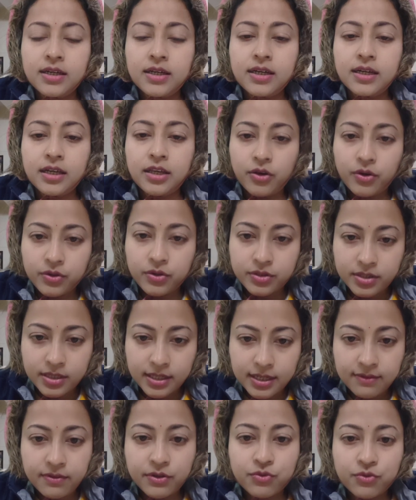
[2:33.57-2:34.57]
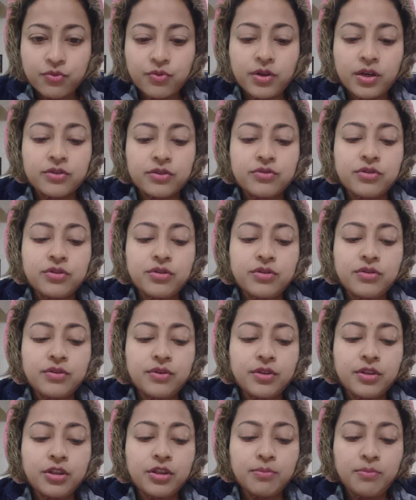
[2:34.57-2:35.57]
your self introduction,
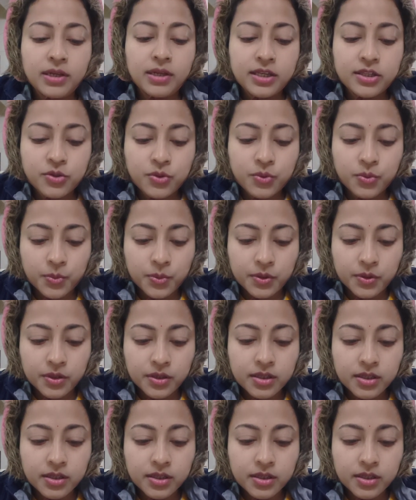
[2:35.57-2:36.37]
the place you work.